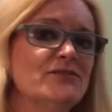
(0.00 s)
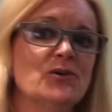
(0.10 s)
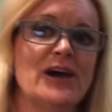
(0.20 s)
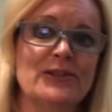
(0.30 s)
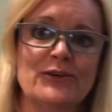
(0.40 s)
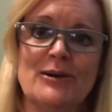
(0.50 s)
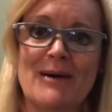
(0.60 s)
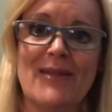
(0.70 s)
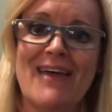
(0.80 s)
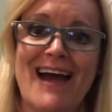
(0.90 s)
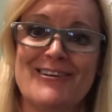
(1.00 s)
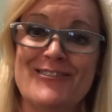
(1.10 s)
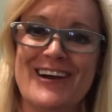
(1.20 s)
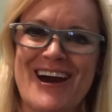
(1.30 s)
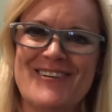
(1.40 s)
you can learn about that and
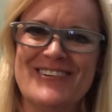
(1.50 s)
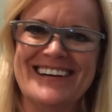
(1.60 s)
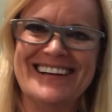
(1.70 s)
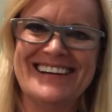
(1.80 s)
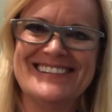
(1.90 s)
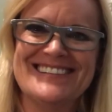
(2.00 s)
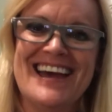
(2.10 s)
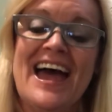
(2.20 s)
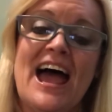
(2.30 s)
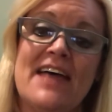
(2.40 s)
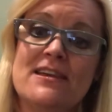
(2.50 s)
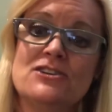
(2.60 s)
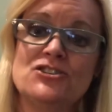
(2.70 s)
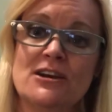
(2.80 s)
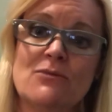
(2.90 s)
figure out what it is. And then
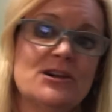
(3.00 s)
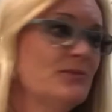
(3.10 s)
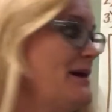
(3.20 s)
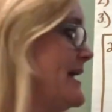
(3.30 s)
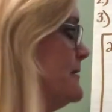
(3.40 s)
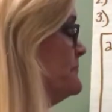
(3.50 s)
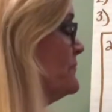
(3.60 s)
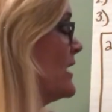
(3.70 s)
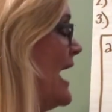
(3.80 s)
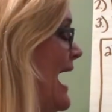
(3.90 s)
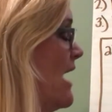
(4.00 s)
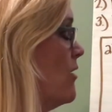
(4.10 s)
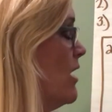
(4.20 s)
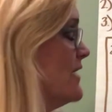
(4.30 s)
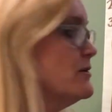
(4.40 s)
share with me
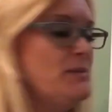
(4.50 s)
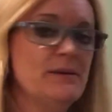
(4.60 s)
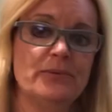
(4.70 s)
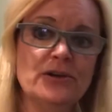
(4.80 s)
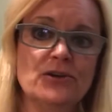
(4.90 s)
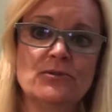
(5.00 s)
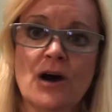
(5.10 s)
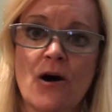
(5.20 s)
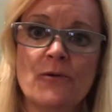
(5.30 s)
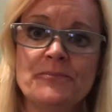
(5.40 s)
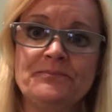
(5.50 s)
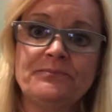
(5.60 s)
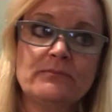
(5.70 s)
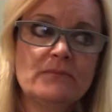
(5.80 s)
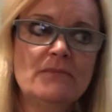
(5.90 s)
how other people you know
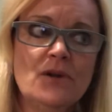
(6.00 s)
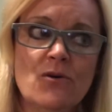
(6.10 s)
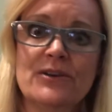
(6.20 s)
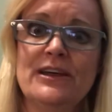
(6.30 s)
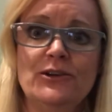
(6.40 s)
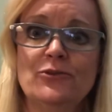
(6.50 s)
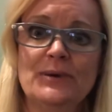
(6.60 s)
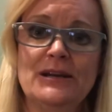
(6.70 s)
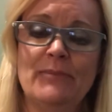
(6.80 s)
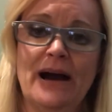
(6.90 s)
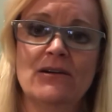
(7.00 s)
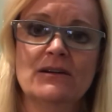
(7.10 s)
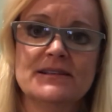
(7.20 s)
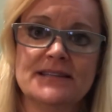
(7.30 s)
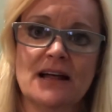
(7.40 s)
or that you read about
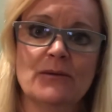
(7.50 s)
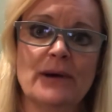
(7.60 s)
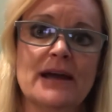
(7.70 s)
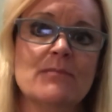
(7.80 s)
celebrate